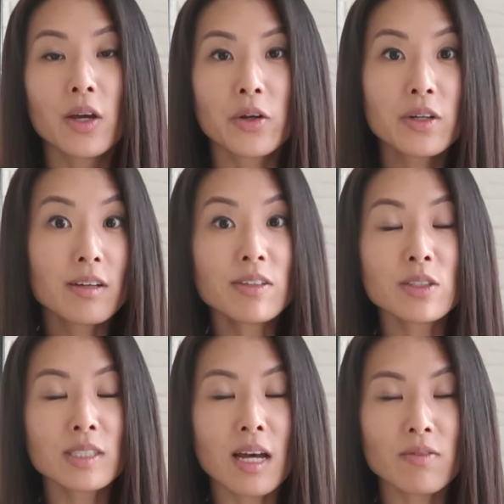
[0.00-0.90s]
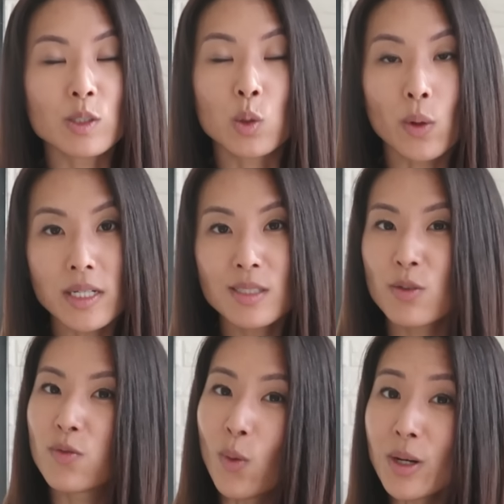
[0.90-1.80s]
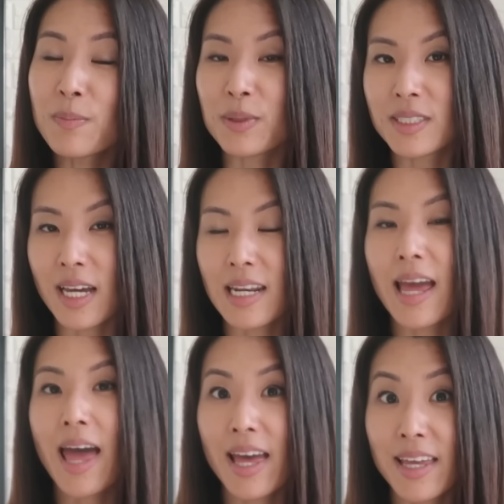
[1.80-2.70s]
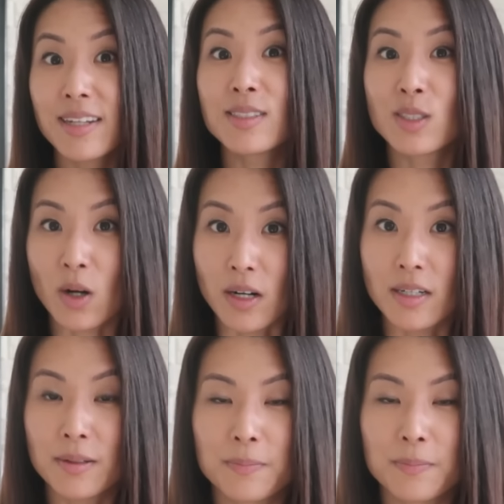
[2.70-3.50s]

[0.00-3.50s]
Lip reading: you're giving yourself a 20 to 40% head start.